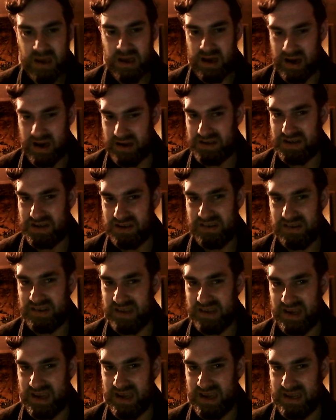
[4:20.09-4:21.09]
I should
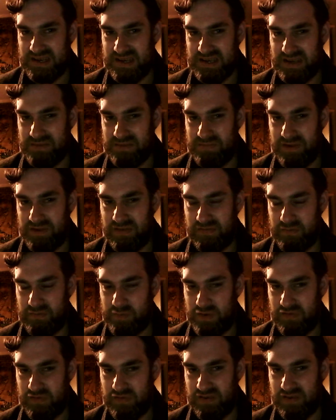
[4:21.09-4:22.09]
say, actually,
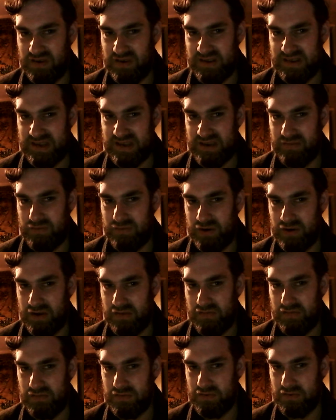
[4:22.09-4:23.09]
before I say what I
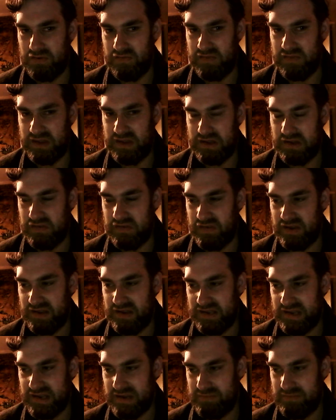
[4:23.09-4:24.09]
thought of this
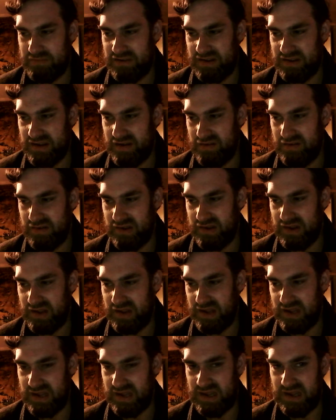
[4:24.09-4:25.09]
first episode,
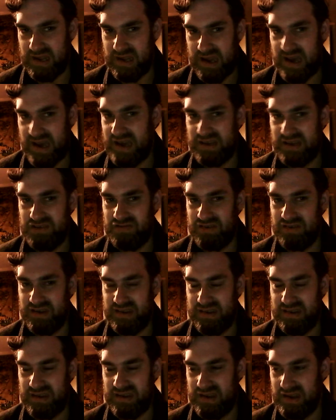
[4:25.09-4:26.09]
the
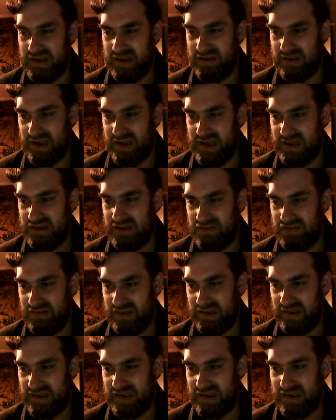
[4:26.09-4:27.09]
young
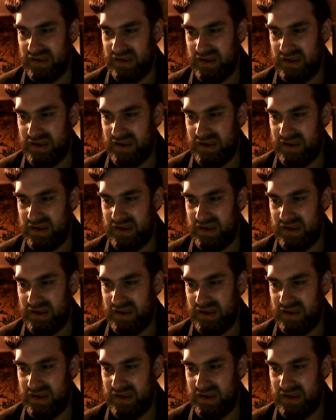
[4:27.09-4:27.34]
actress,